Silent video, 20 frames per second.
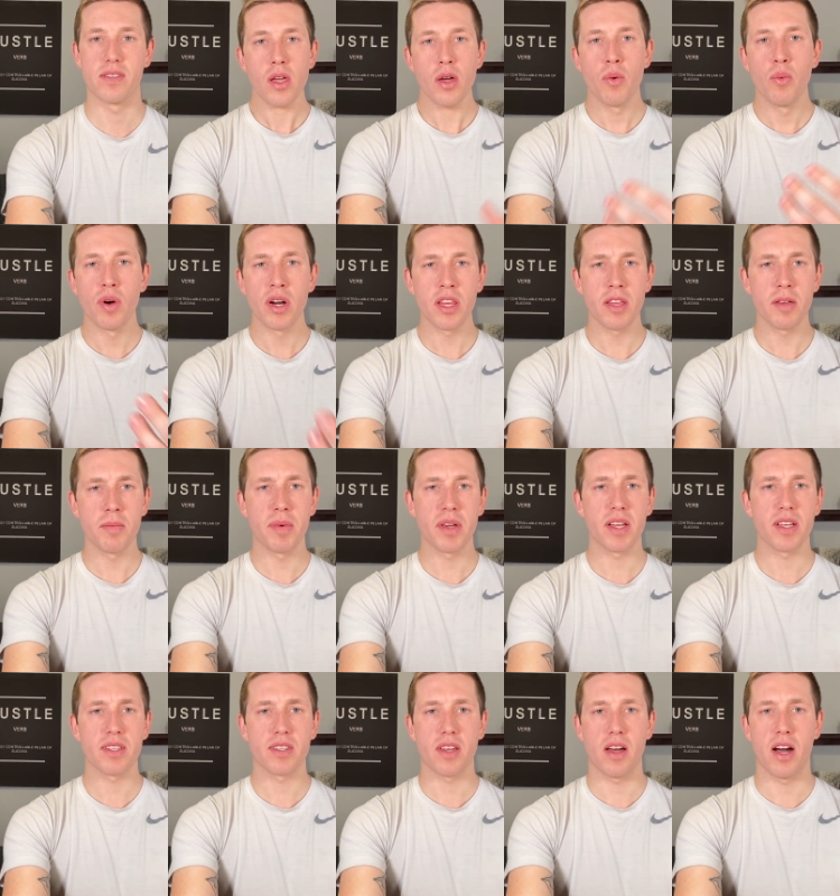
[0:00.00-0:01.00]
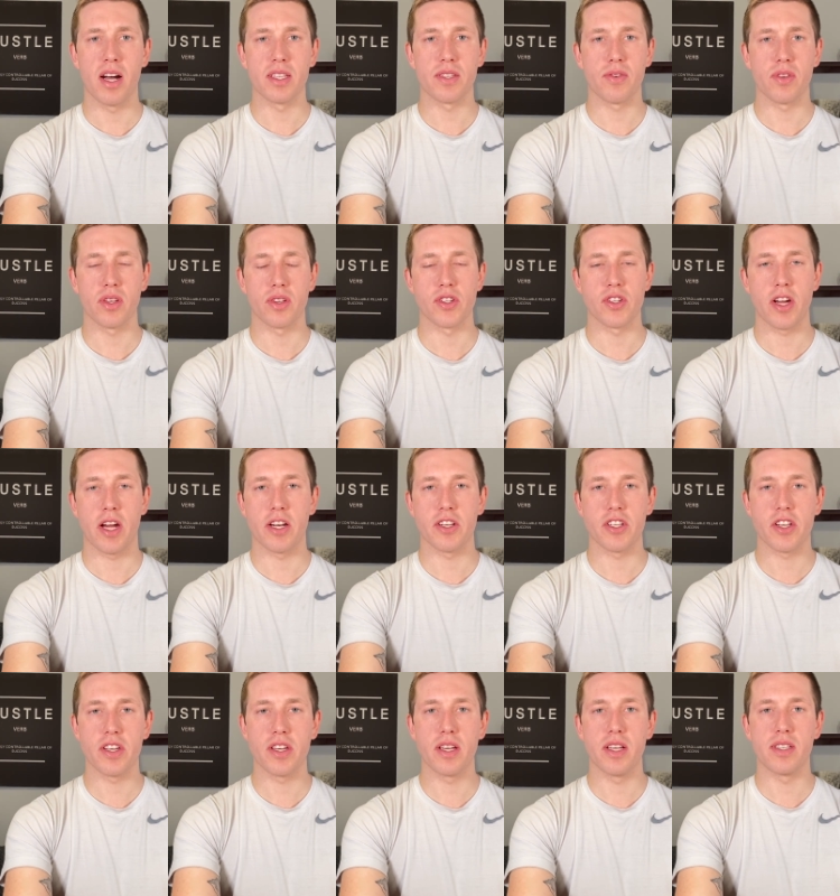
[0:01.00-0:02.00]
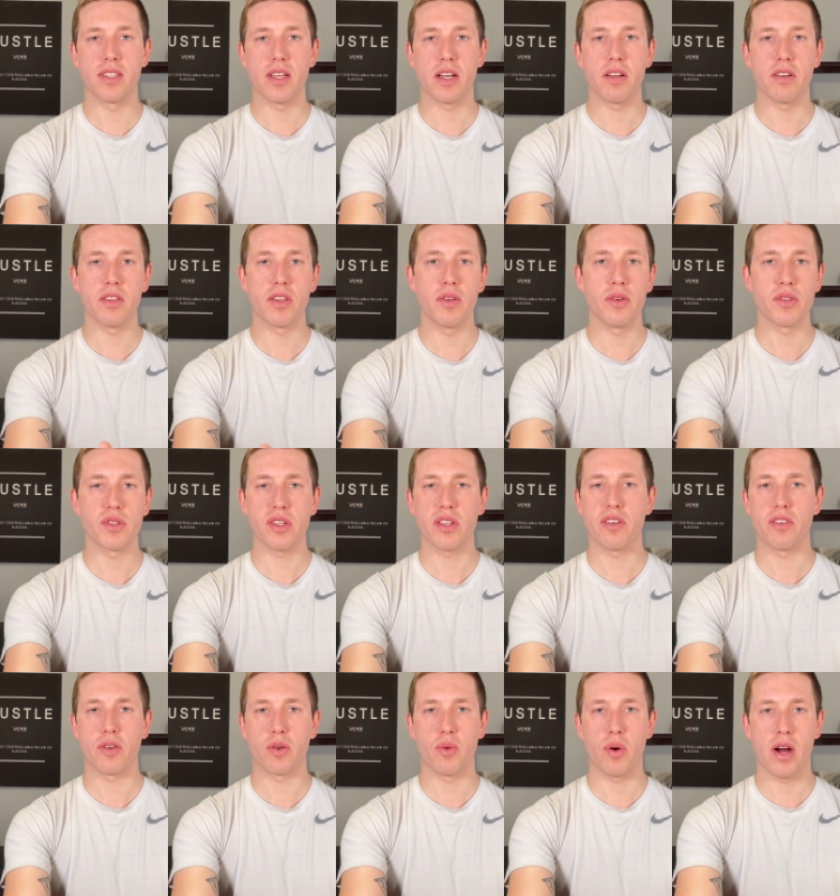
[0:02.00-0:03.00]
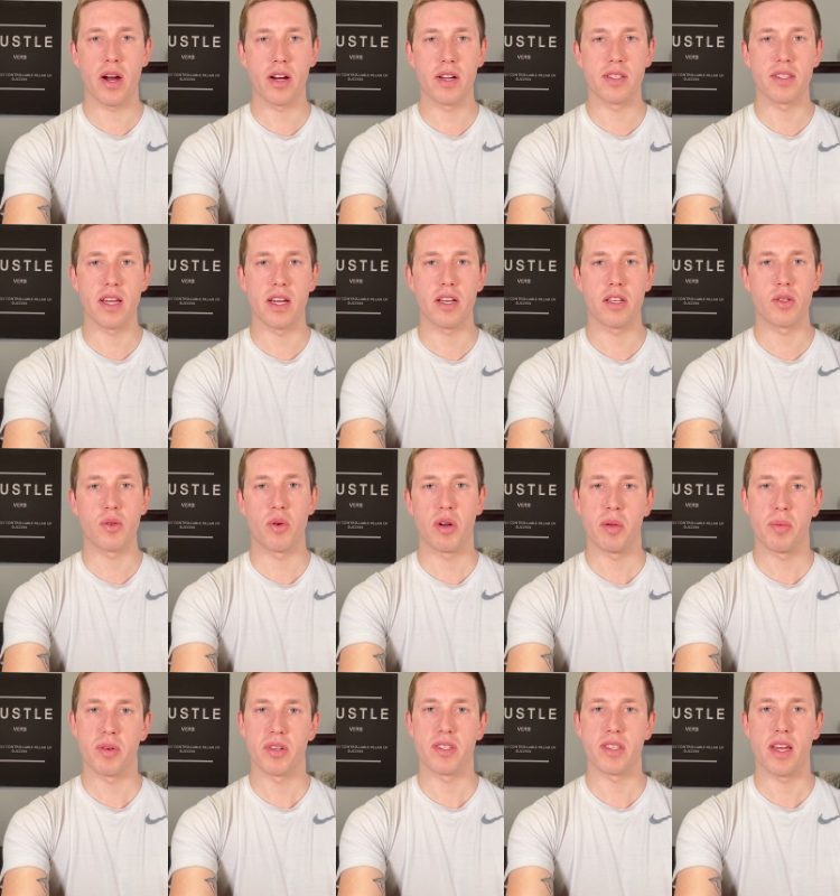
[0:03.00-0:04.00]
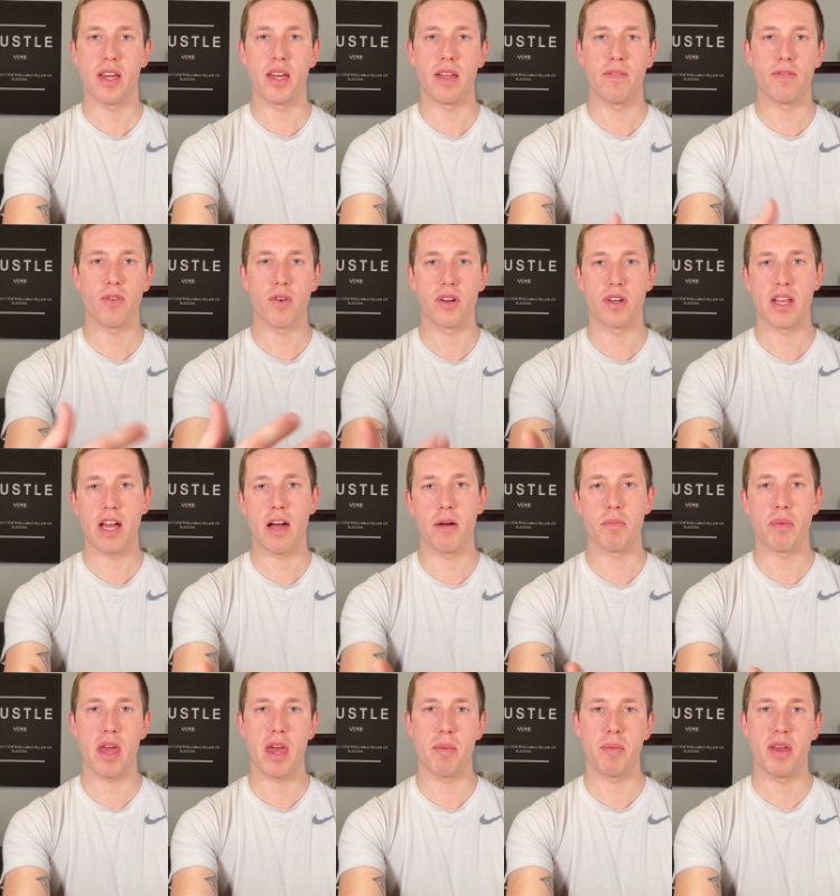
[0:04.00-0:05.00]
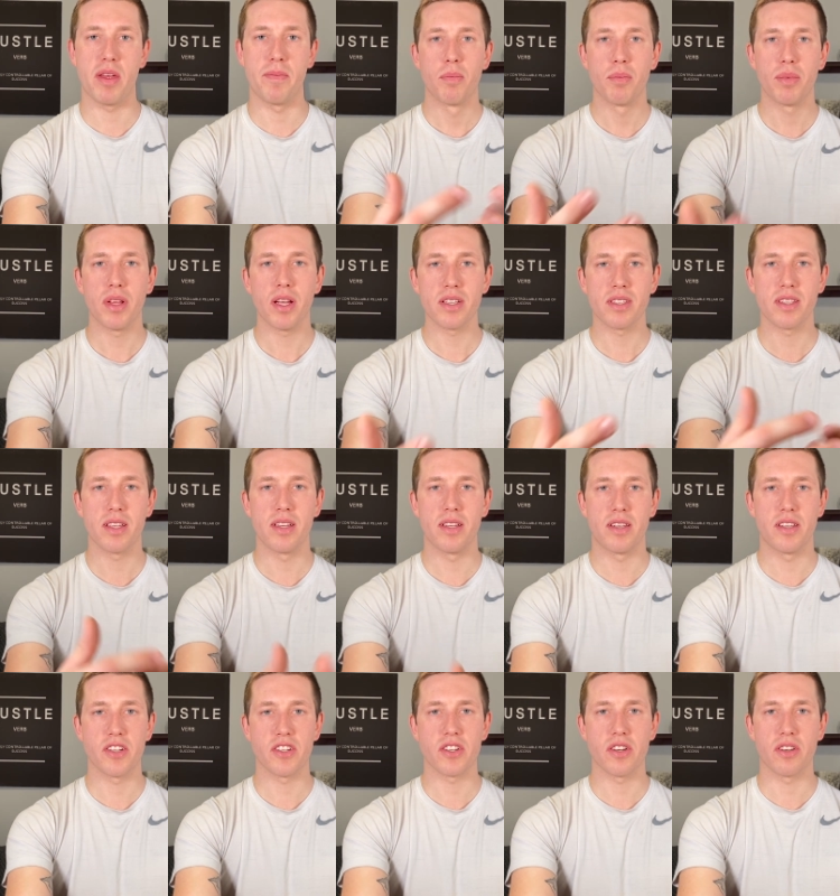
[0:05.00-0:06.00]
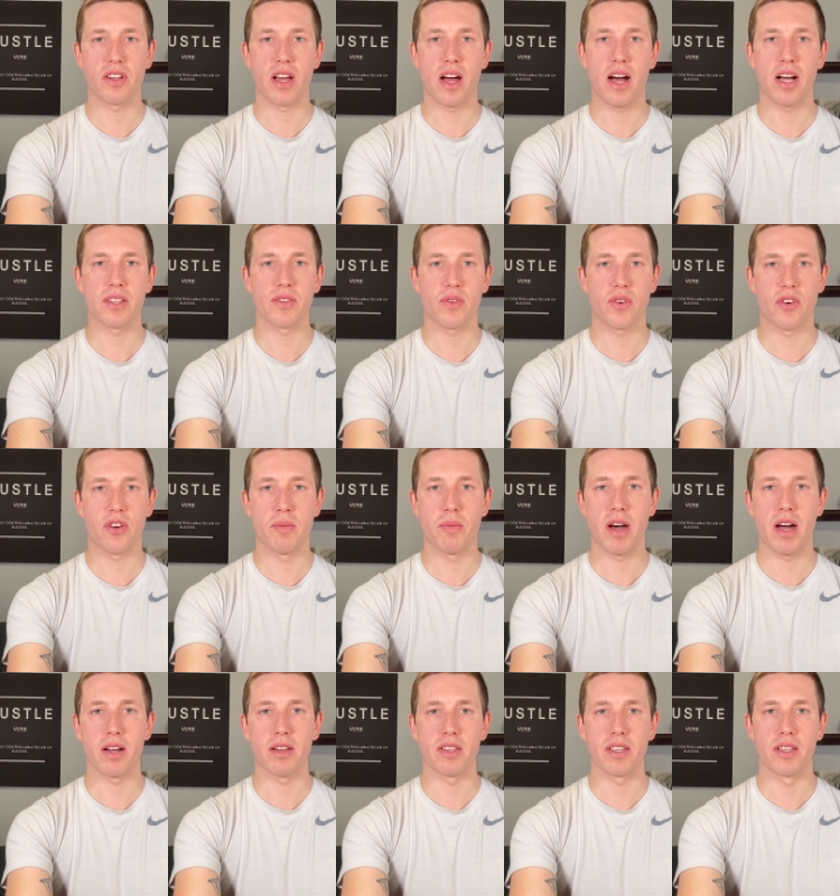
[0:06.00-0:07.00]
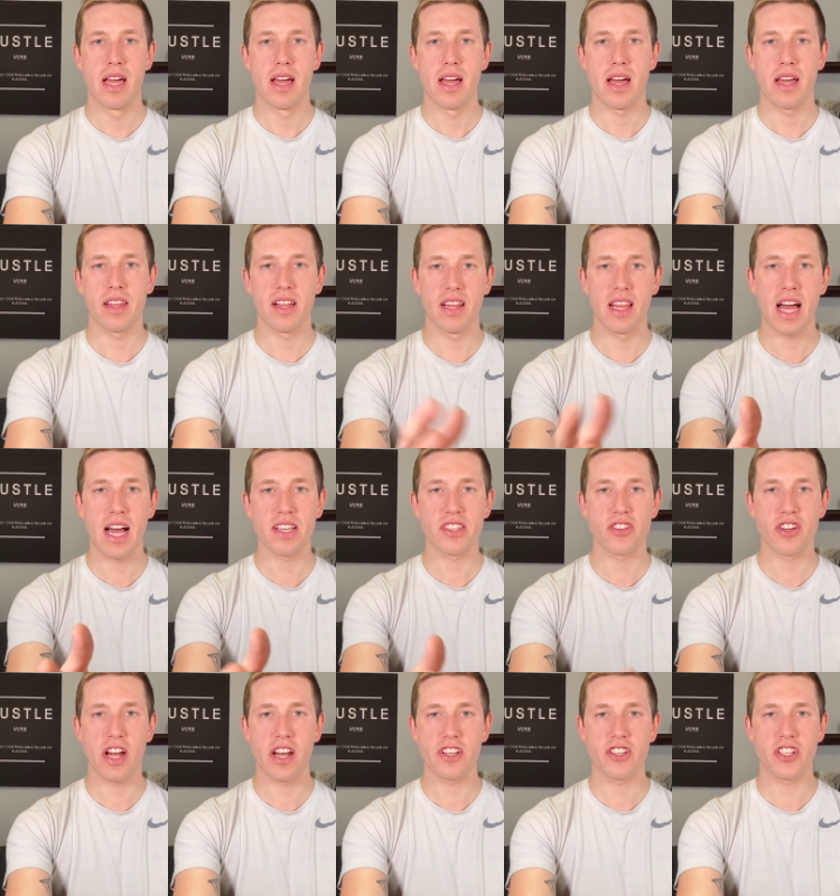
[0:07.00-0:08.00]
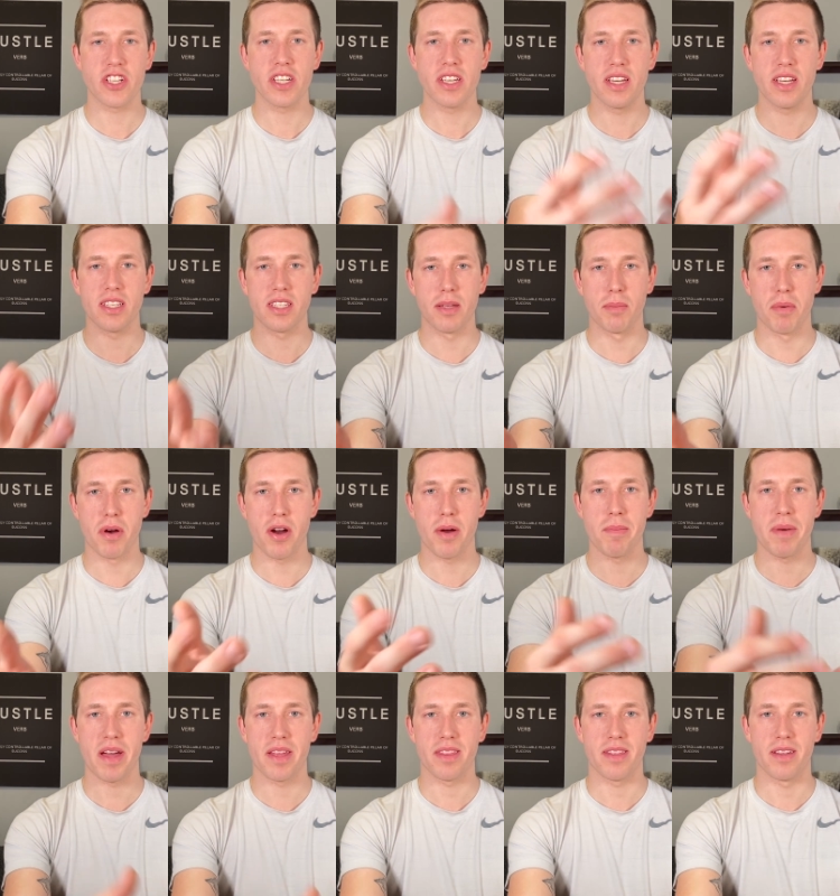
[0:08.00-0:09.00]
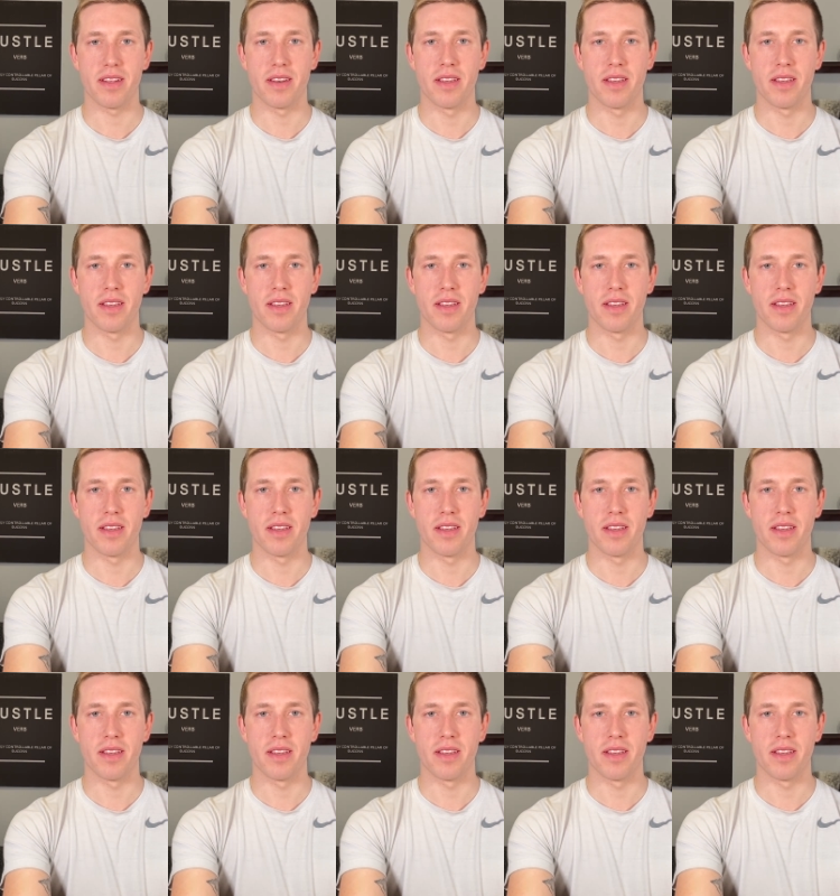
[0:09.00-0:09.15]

One of the biggest cons for this strategy is that it'll usually require 10 to 20% for a down payment, plus the additional cost for remodeling. And the last strategy is the BRRRR method.